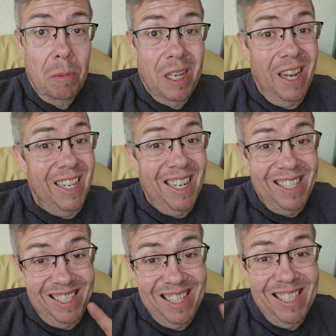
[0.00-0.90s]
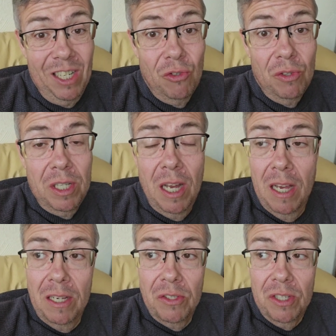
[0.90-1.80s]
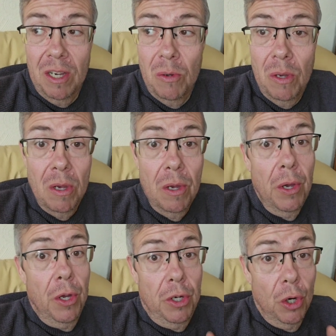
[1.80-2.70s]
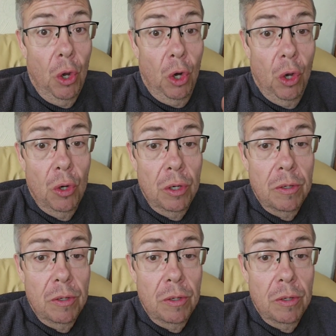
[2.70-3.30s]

getting near 600 days, so not long.